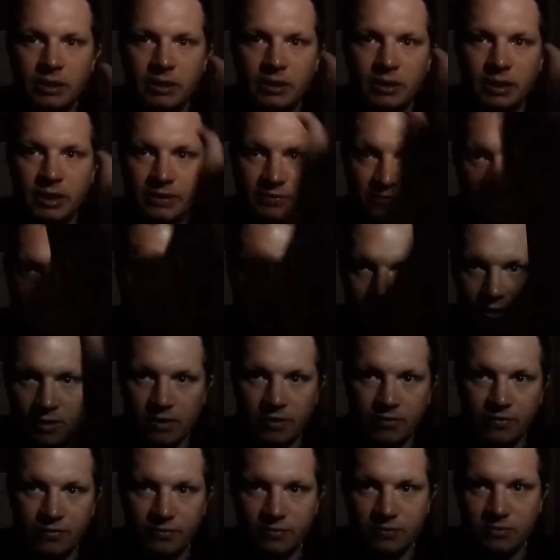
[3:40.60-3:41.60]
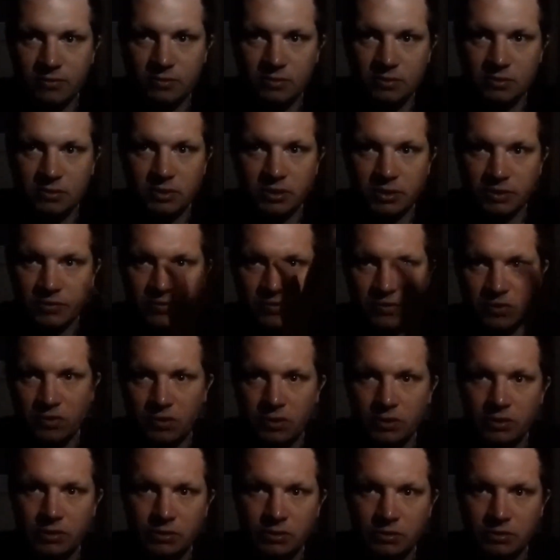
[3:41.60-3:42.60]
it fell off to the floor.
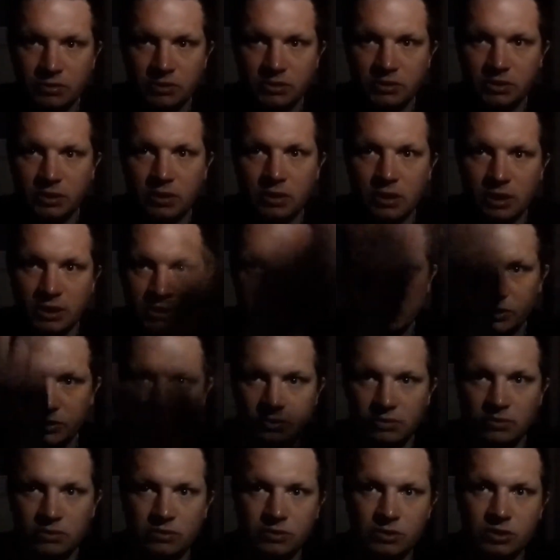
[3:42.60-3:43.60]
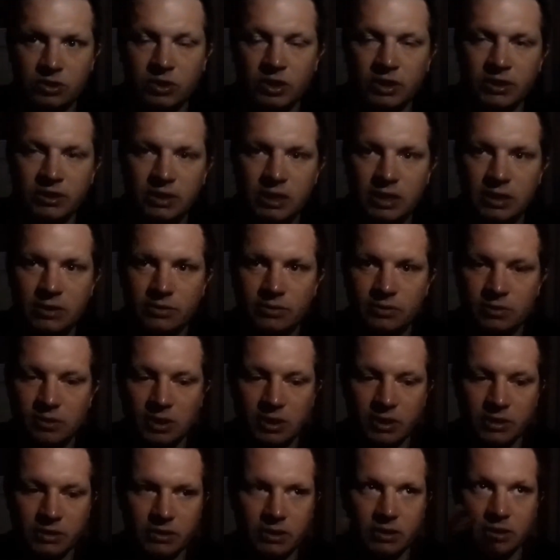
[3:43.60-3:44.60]
So like straight down,
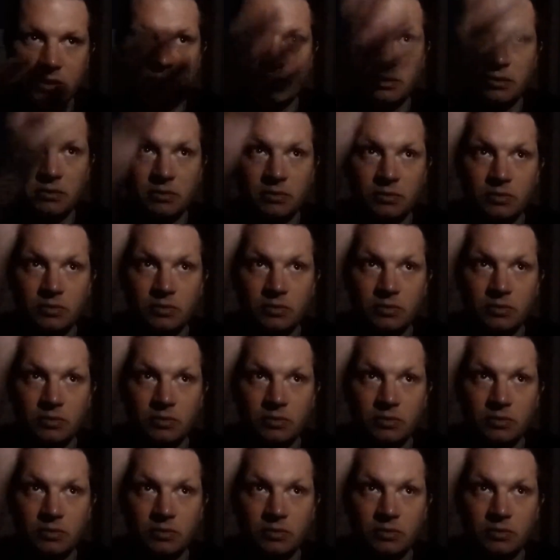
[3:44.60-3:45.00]
like the